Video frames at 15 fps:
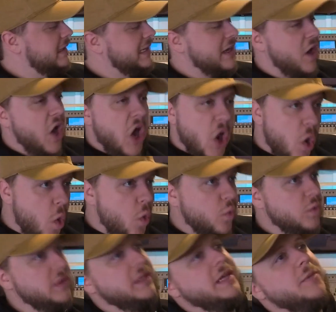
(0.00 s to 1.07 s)
The
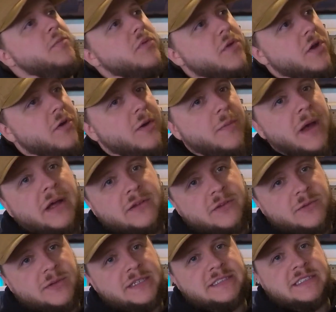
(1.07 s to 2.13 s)
only pro about
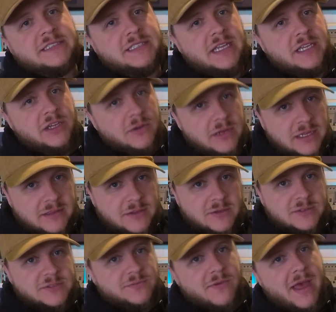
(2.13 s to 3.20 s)
noise is that you get
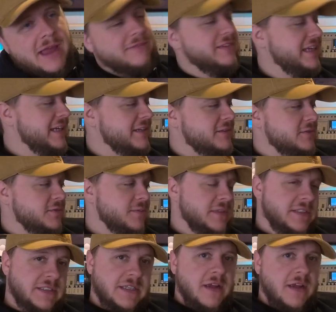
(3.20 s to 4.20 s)
those 5D instruments.